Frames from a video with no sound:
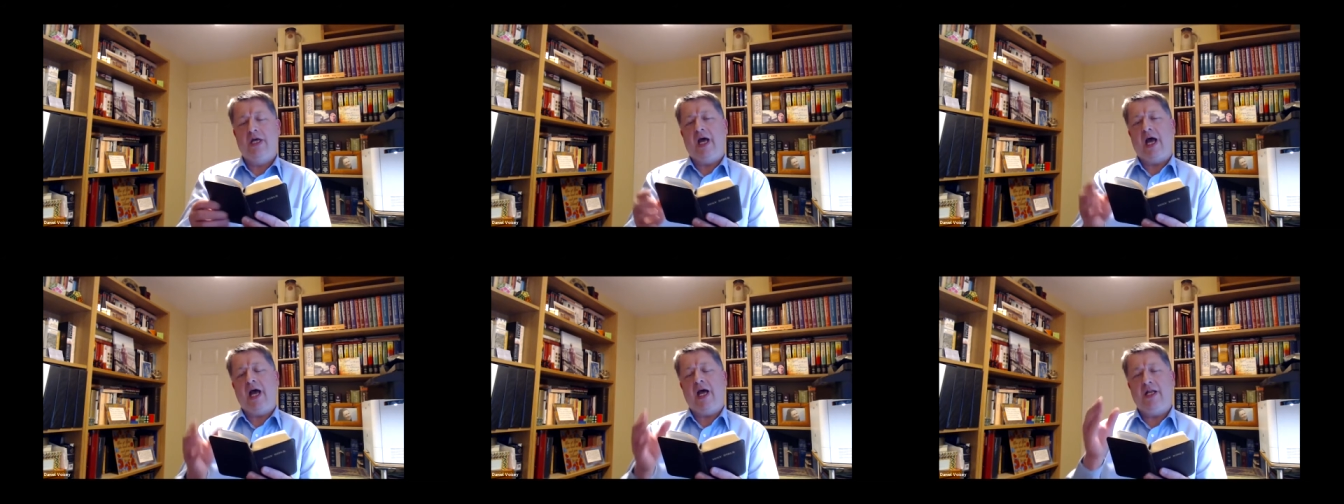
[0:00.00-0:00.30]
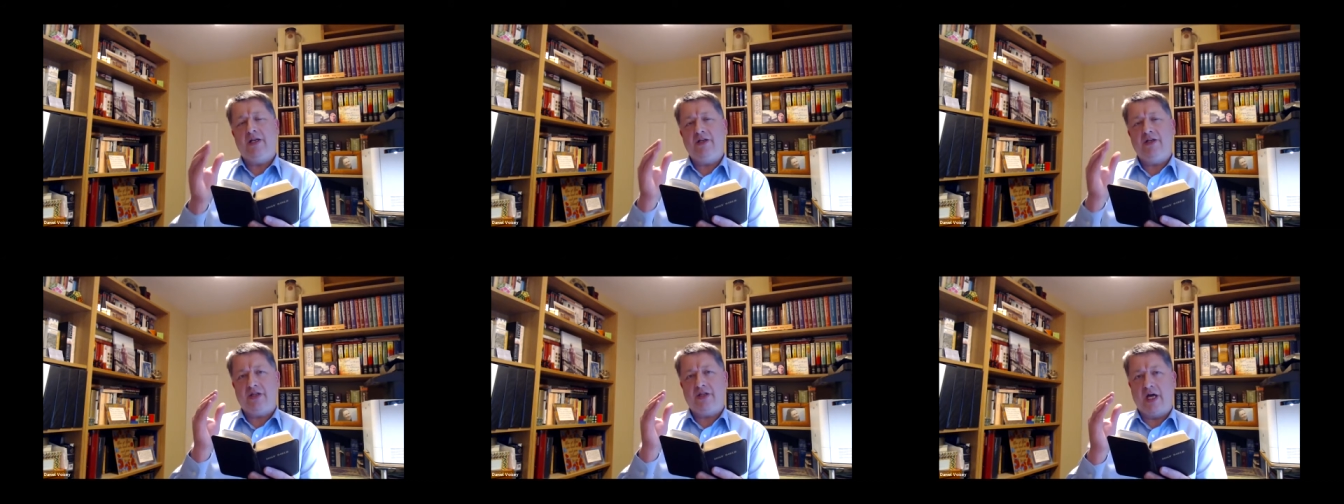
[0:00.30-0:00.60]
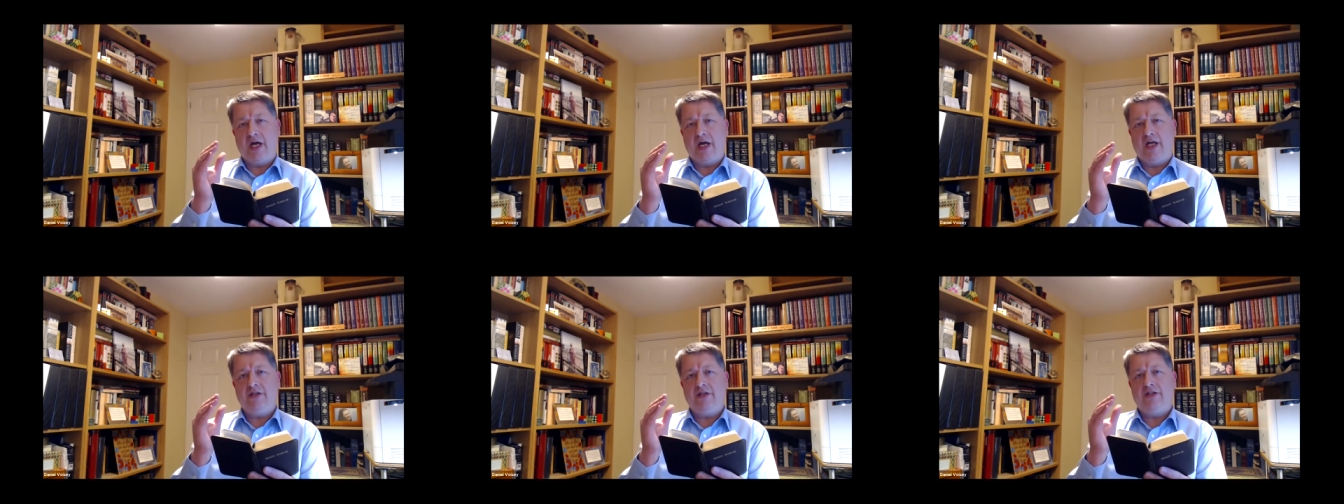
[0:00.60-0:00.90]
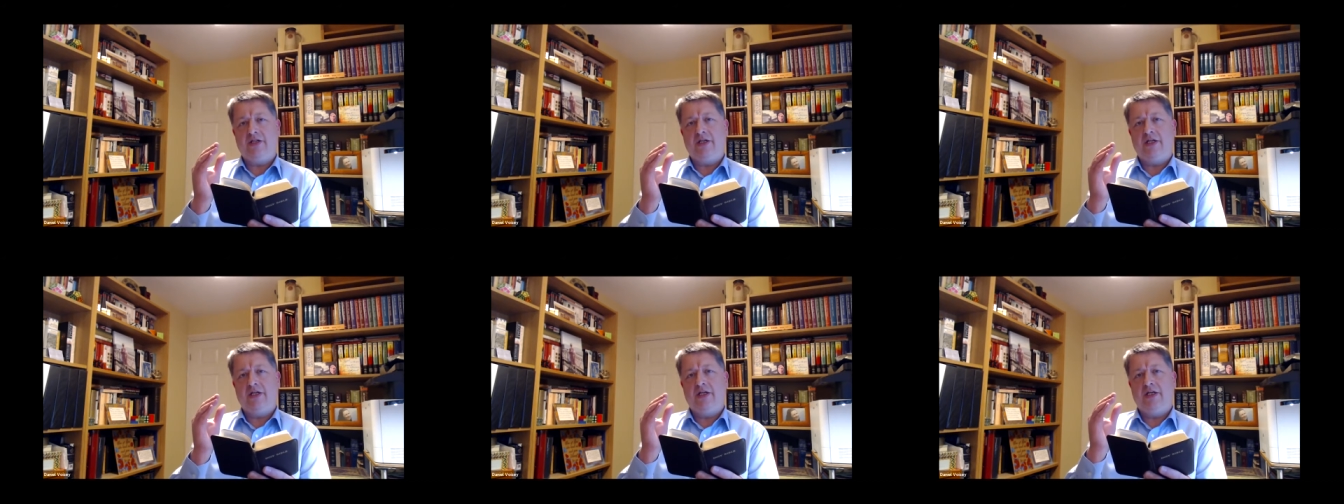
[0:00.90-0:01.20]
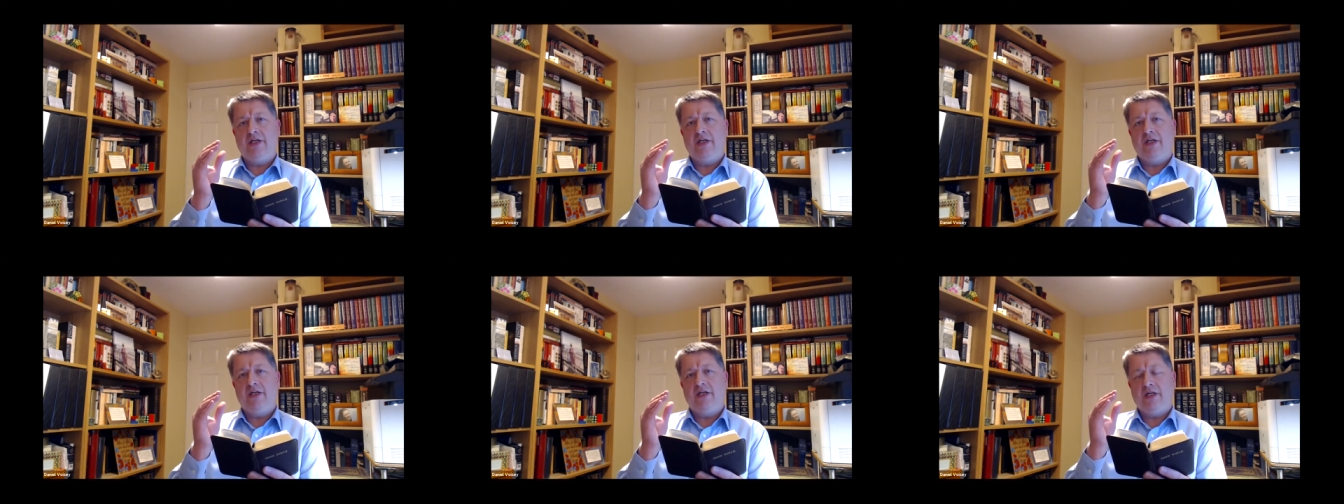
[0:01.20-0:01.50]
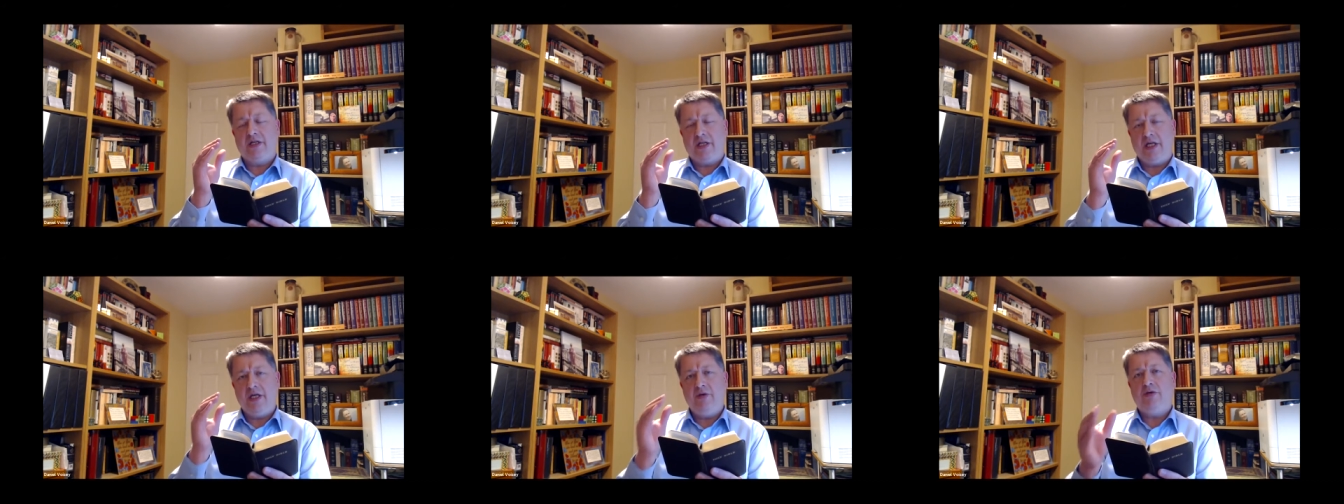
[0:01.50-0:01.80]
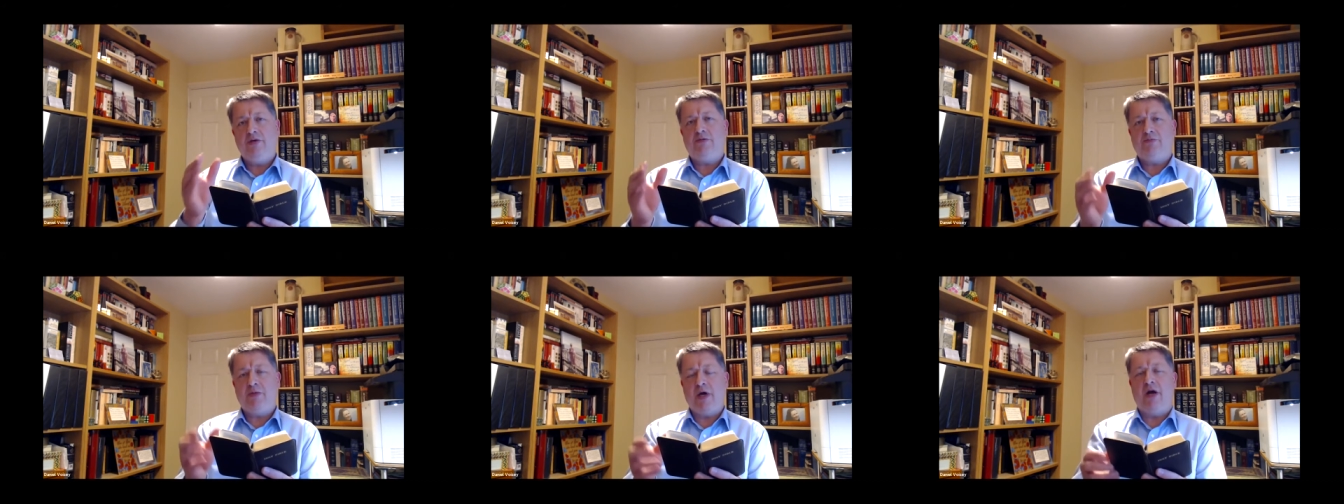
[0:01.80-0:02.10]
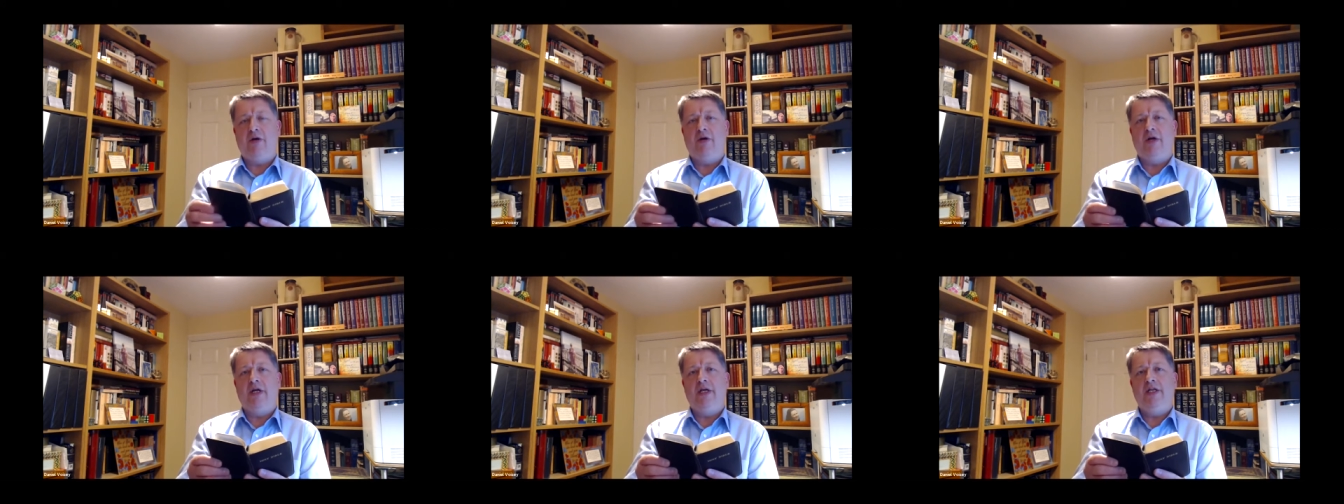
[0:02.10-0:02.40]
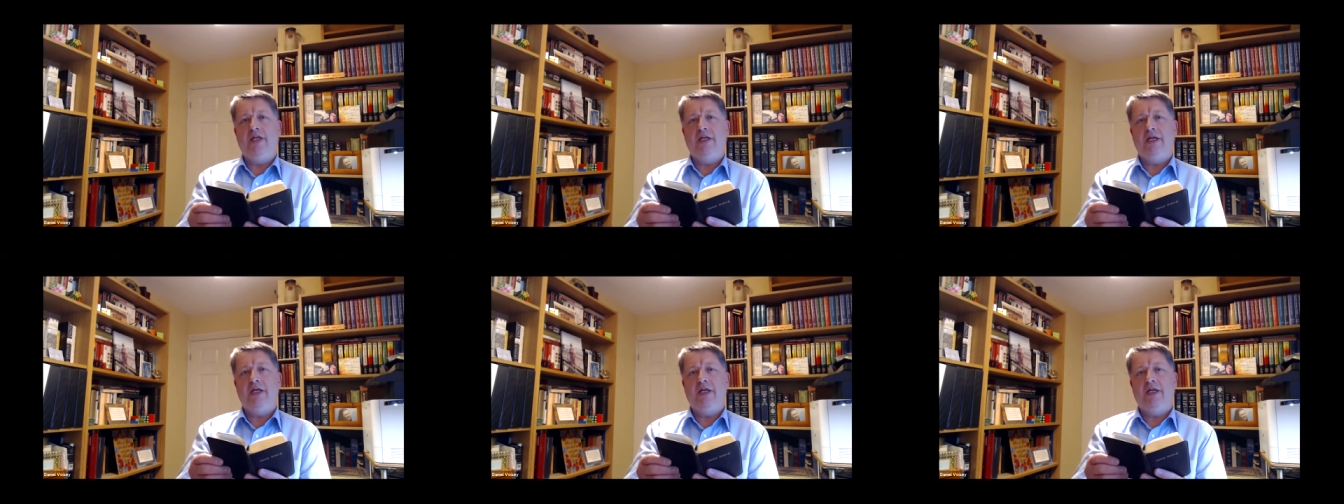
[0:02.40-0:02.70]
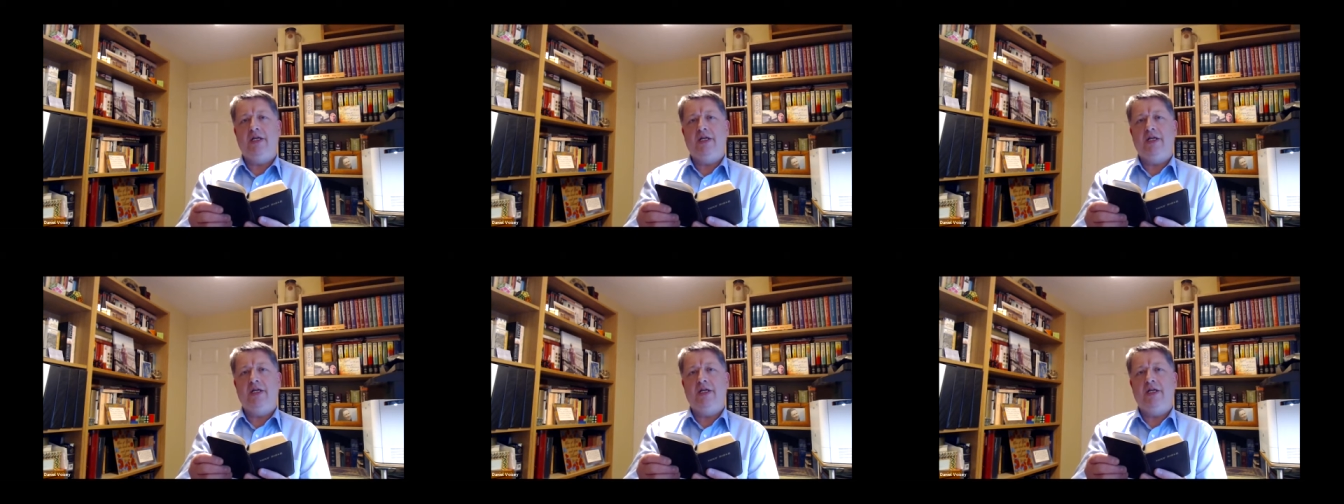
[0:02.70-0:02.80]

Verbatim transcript: and that he was buried,